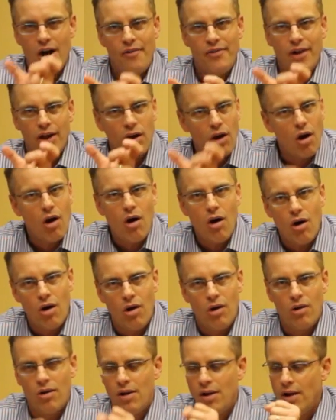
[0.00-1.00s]
on the
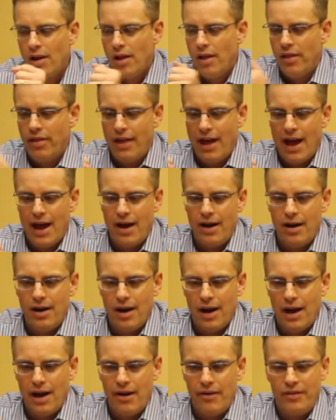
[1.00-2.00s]
call
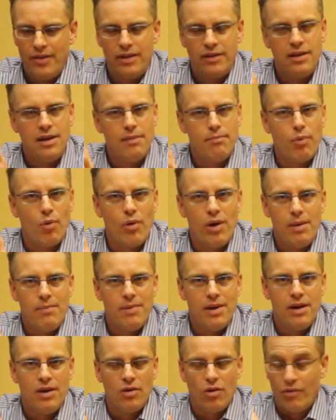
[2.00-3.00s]
that the
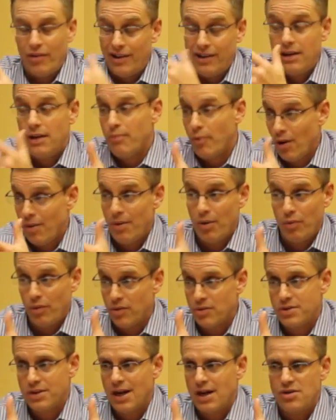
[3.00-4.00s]
appointment we
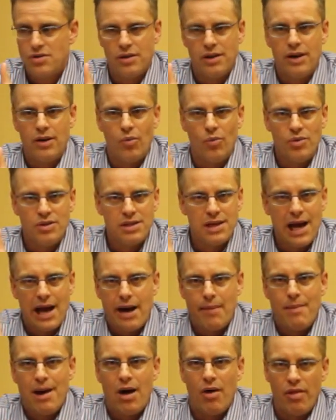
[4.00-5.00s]
were scheduling was
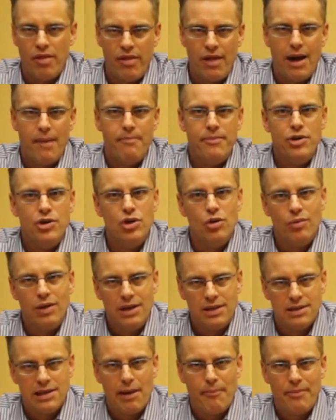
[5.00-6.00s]
not about them
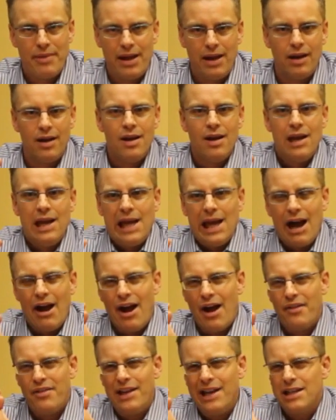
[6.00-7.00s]
doing something.
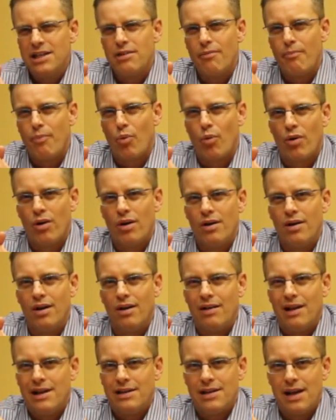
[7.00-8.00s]
I think it's important a
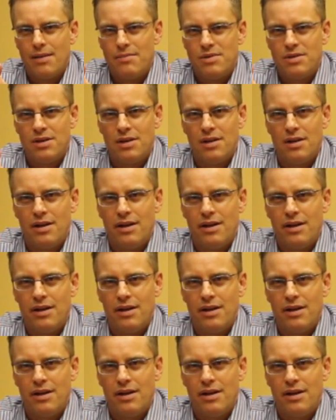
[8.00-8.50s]
lot of times